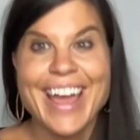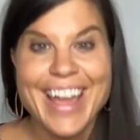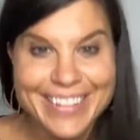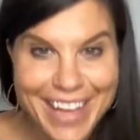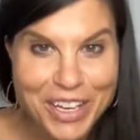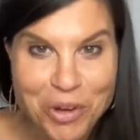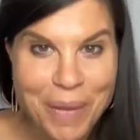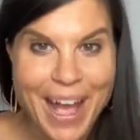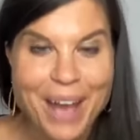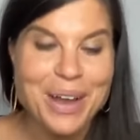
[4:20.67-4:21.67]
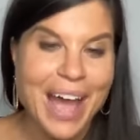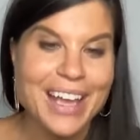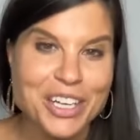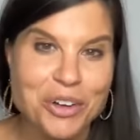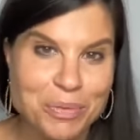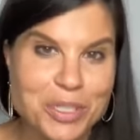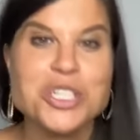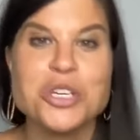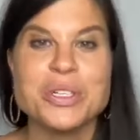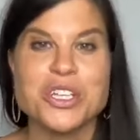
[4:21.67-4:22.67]
And now you're about, I
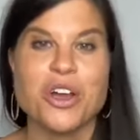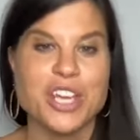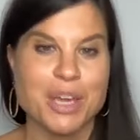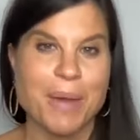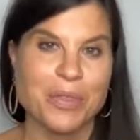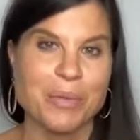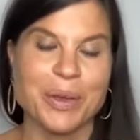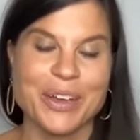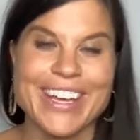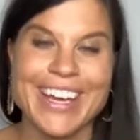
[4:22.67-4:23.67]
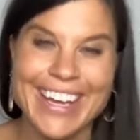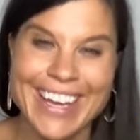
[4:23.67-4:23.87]
interrupted you in talking about the book.